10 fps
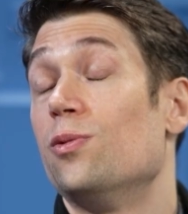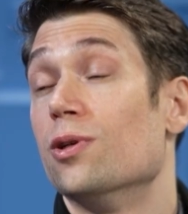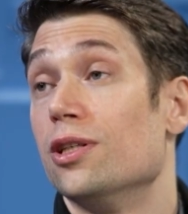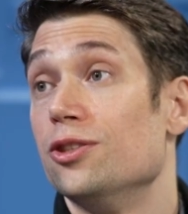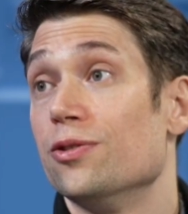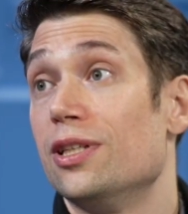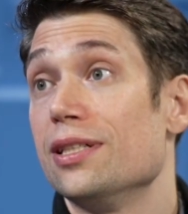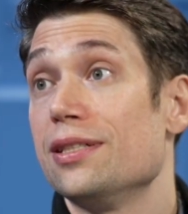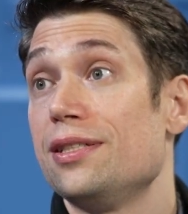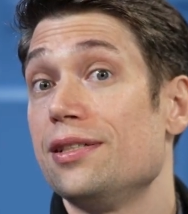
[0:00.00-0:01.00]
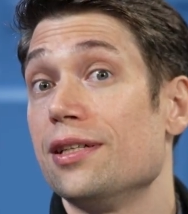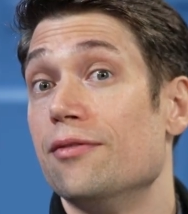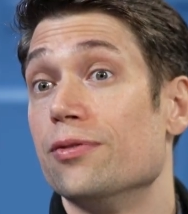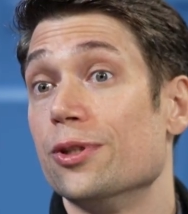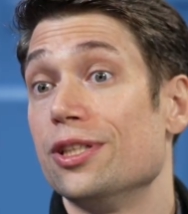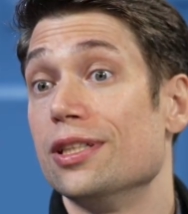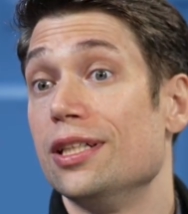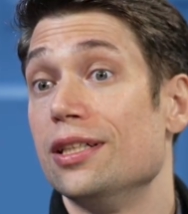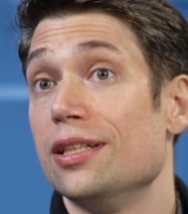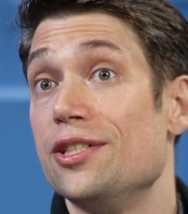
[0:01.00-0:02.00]
the war on drugs,
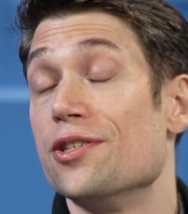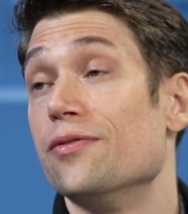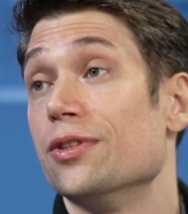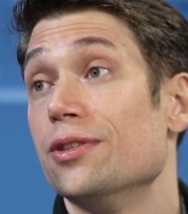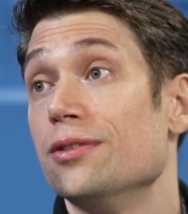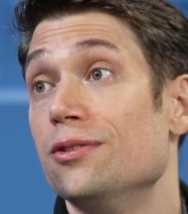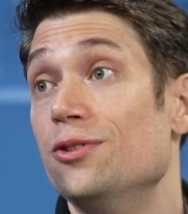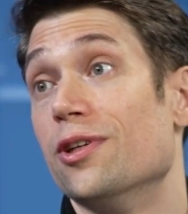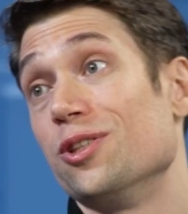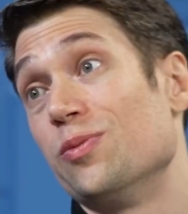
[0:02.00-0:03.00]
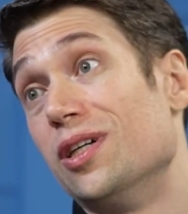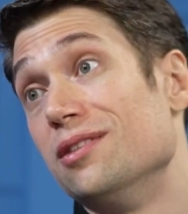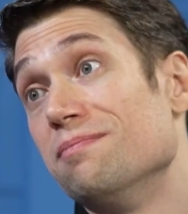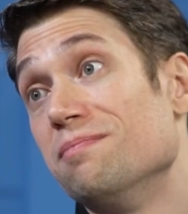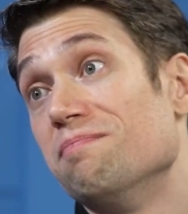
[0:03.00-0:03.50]
unfortunately, it's over. Drugs won.